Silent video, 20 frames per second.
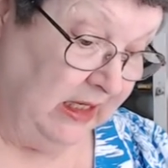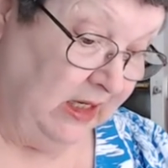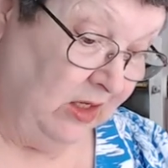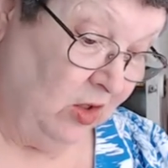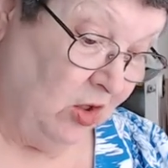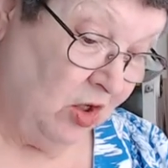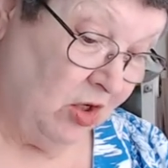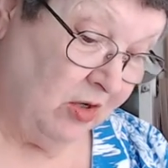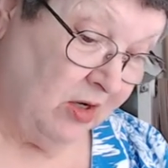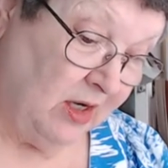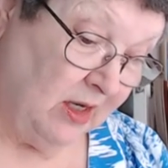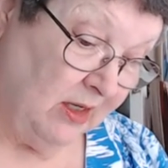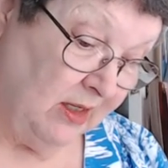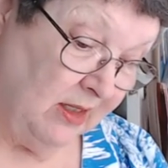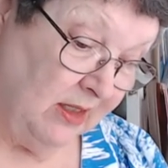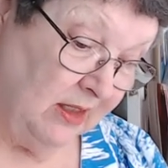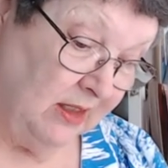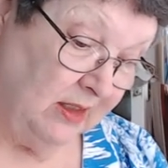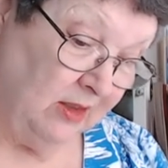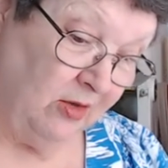Laura,
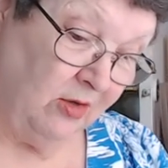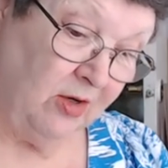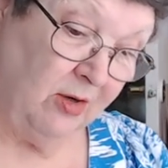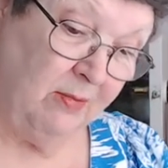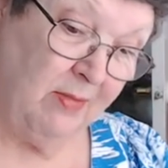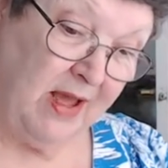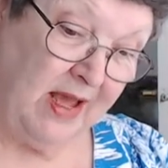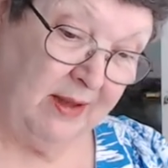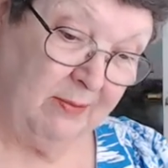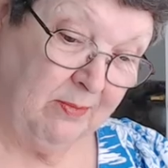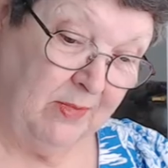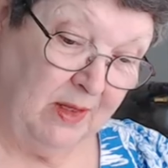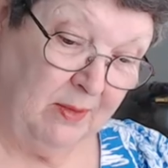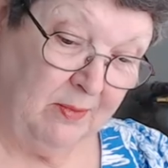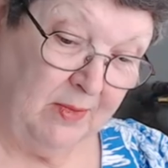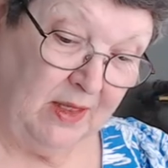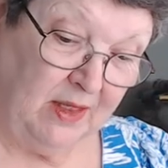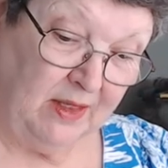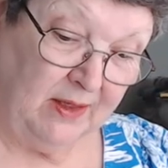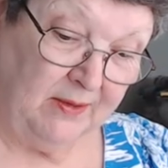Laura Mad
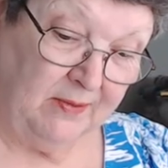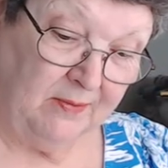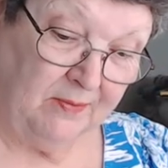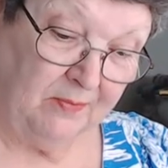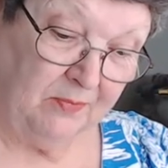Mimi.